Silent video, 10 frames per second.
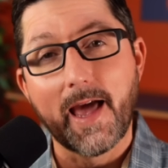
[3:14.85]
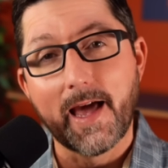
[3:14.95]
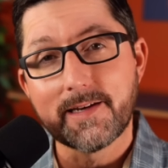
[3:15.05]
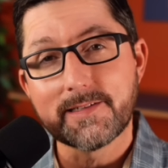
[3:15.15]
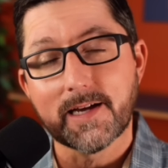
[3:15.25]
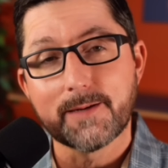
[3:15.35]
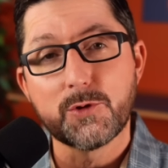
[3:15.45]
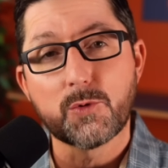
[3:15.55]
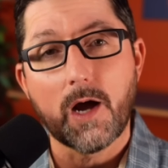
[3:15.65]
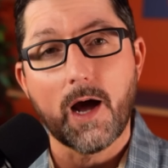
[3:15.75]
anytime
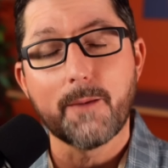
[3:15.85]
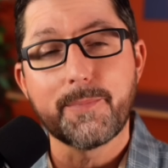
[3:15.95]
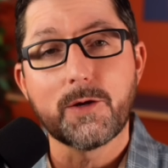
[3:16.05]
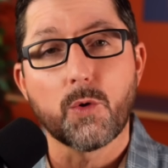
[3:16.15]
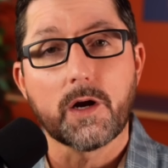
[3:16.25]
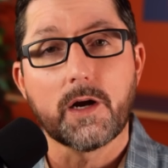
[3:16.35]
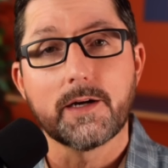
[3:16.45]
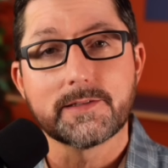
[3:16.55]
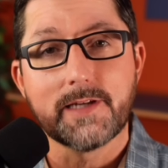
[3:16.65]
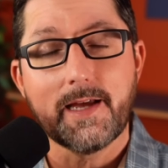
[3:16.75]
you copy or
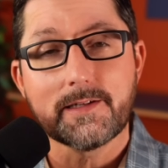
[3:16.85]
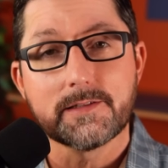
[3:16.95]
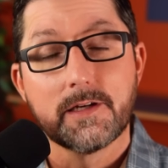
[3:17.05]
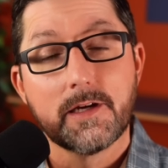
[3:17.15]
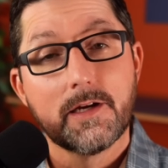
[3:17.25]
cut text.